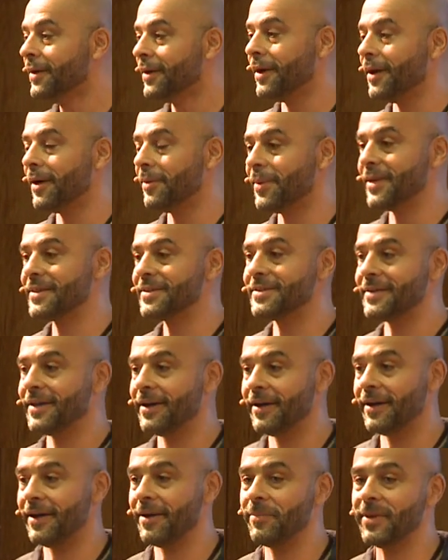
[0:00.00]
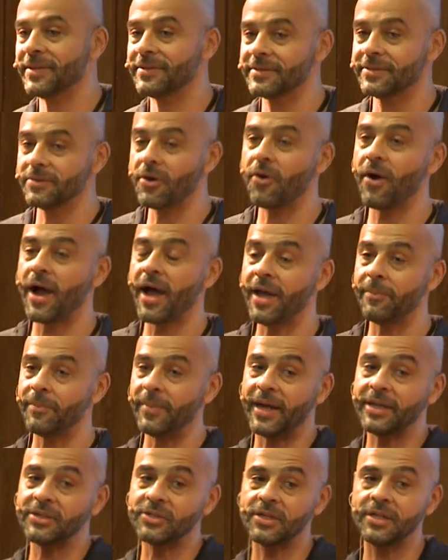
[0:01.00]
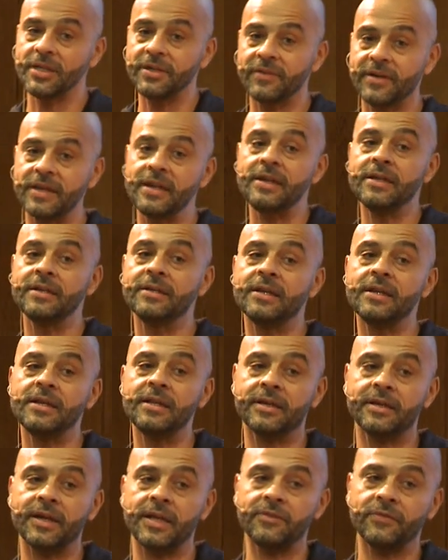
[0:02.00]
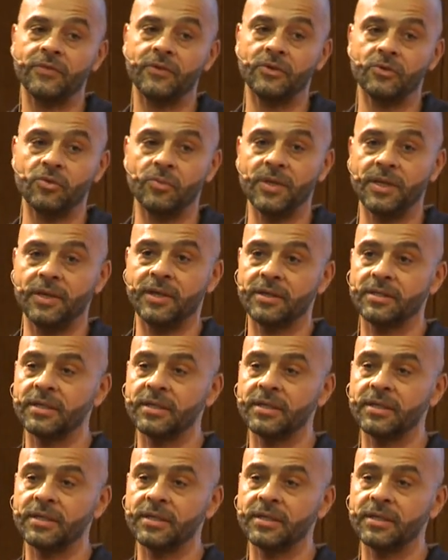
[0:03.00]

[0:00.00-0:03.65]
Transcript: But no, I am actually really, really grateful to be here.